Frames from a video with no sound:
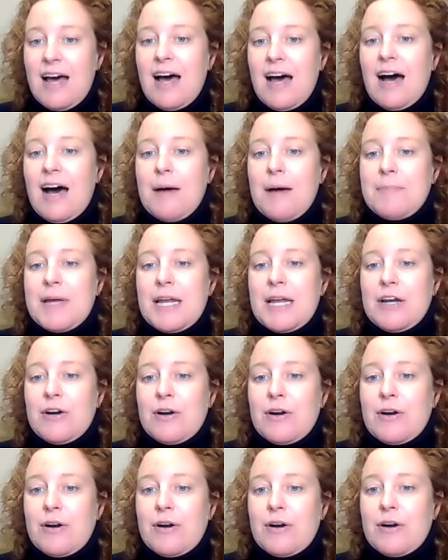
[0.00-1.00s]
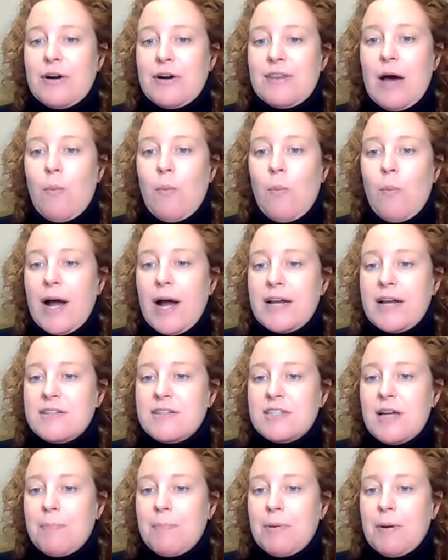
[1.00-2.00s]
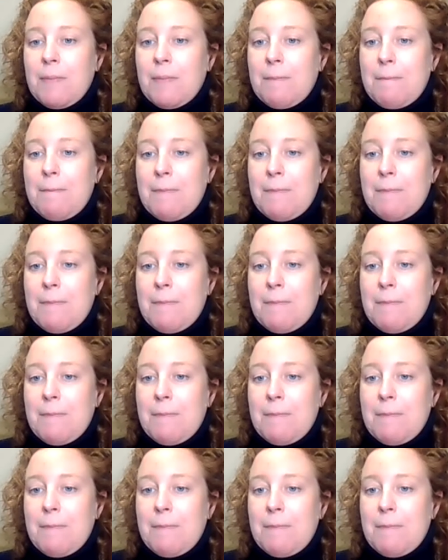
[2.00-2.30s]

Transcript: can earn that Wine Stopper